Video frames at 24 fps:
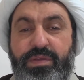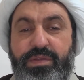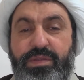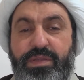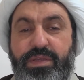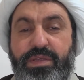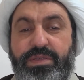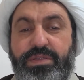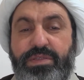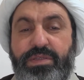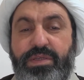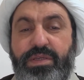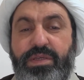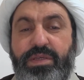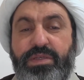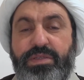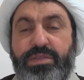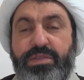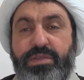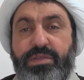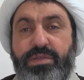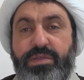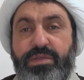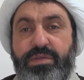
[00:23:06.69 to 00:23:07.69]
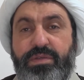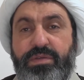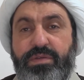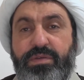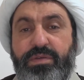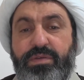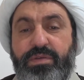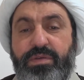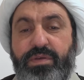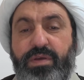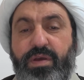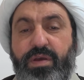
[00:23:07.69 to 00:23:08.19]
this is
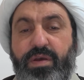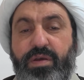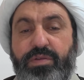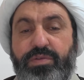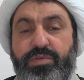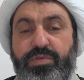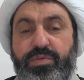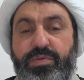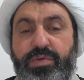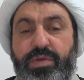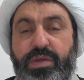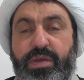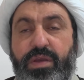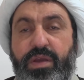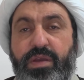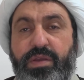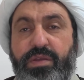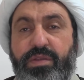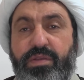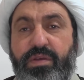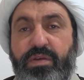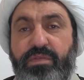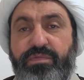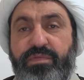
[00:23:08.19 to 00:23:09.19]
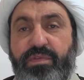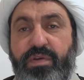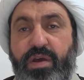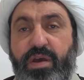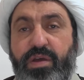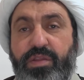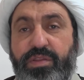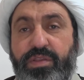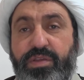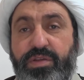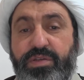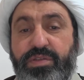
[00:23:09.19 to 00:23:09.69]
also a kind of
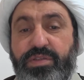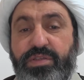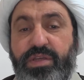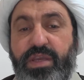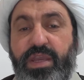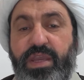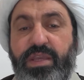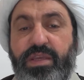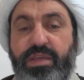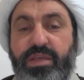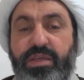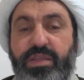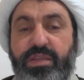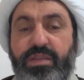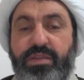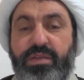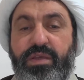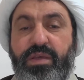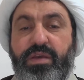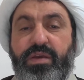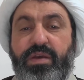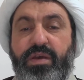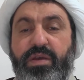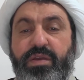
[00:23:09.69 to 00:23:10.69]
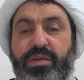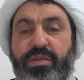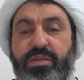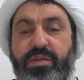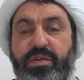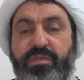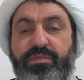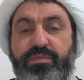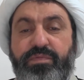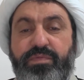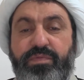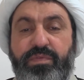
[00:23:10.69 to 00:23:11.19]
undertaking, a kind
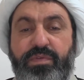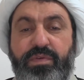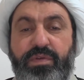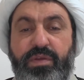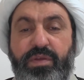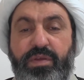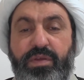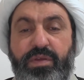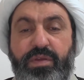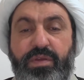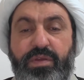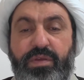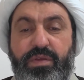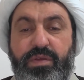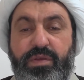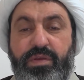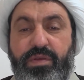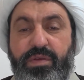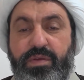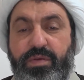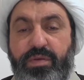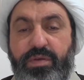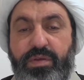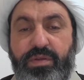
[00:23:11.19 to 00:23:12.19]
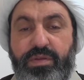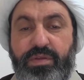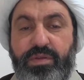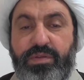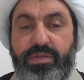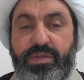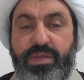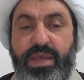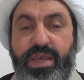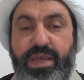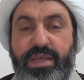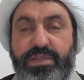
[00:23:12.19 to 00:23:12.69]
of uh,
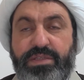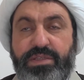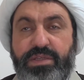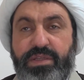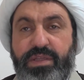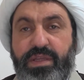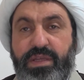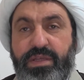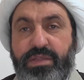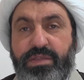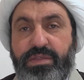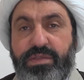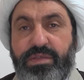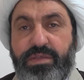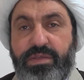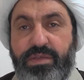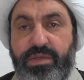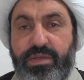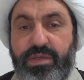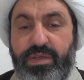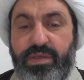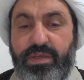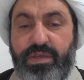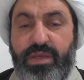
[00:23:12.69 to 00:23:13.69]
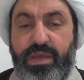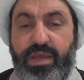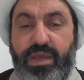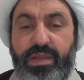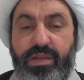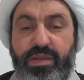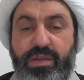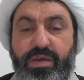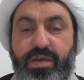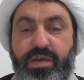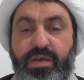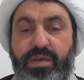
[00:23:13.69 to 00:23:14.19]
task that
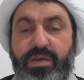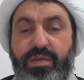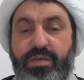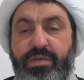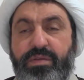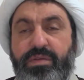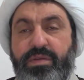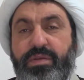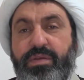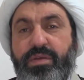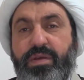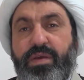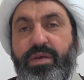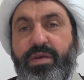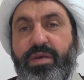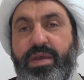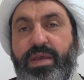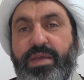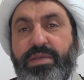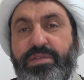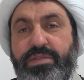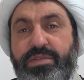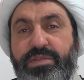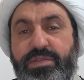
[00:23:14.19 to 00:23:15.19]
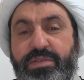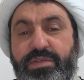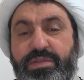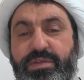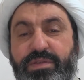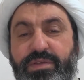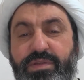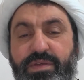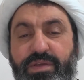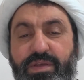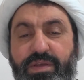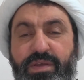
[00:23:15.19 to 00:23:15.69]
Allah has
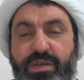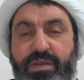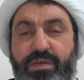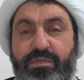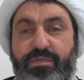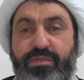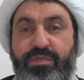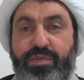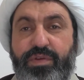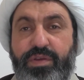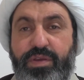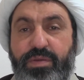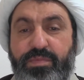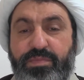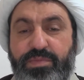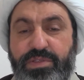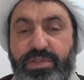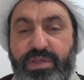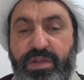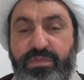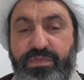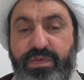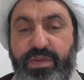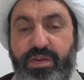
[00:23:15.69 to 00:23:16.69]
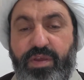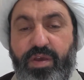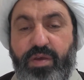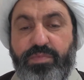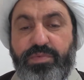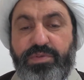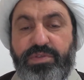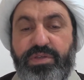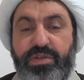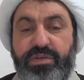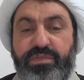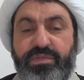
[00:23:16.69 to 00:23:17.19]
for himself and
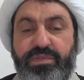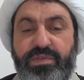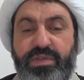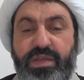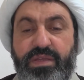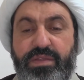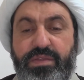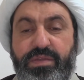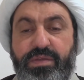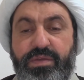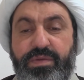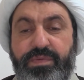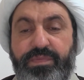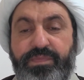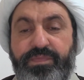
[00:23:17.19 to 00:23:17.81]
observes that.